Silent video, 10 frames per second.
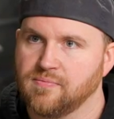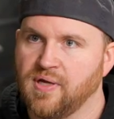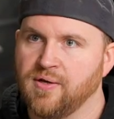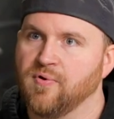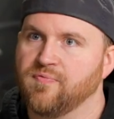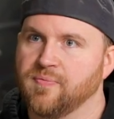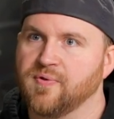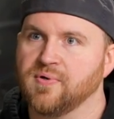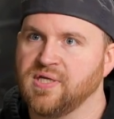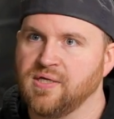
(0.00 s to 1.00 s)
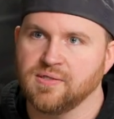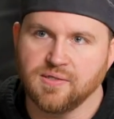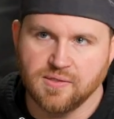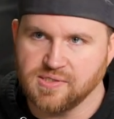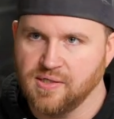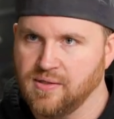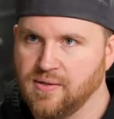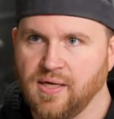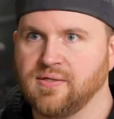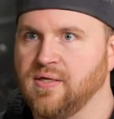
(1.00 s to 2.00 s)
anywhere from 13 to
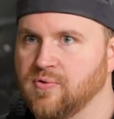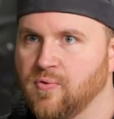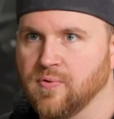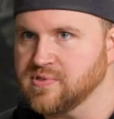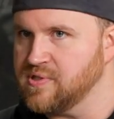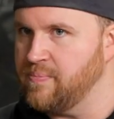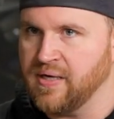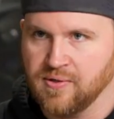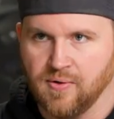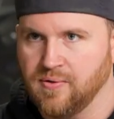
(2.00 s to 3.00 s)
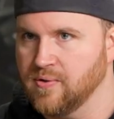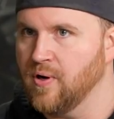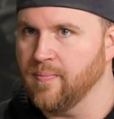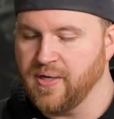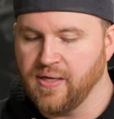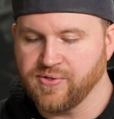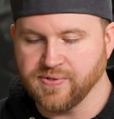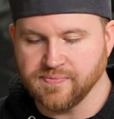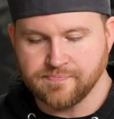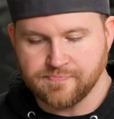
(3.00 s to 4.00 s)
say 18 quarts, depending on your combination,